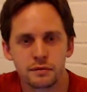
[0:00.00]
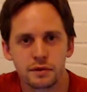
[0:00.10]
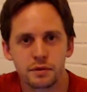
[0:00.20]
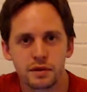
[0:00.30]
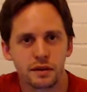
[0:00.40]

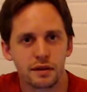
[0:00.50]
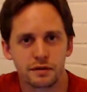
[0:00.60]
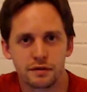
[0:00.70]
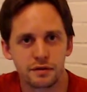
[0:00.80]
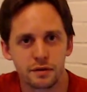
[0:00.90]
but
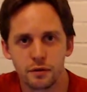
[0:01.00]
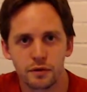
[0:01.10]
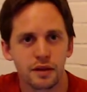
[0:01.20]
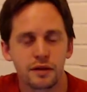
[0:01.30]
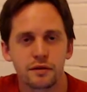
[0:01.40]
it's still
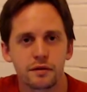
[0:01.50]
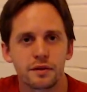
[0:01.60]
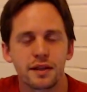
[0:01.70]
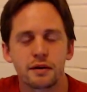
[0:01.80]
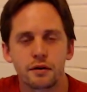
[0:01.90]

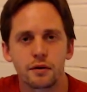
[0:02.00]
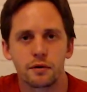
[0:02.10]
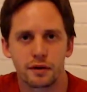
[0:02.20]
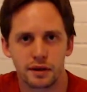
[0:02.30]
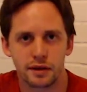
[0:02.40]
their own
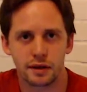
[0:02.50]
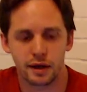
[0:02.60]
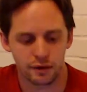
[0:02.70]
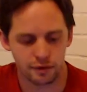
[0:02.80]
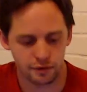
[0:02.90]
thing to
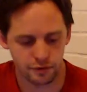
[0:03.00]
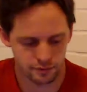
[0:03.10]
have.